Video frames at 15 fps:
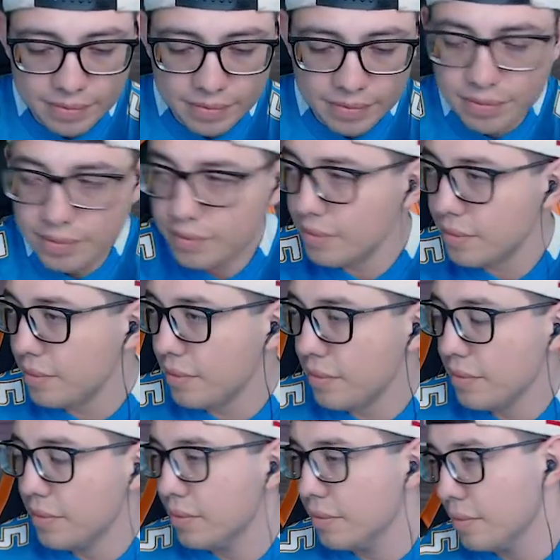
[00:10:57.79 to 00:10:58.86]

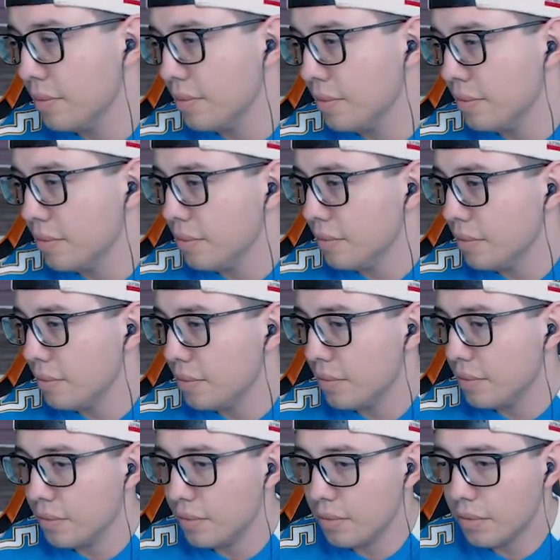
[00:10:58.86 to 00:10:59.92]

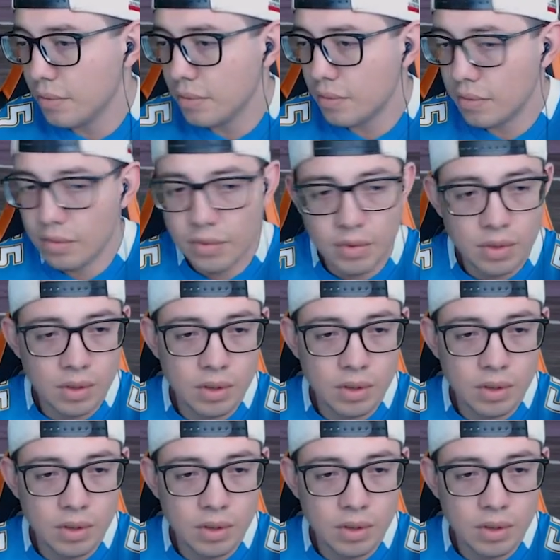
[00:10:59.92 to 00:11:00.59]
No one is speaking in this clip.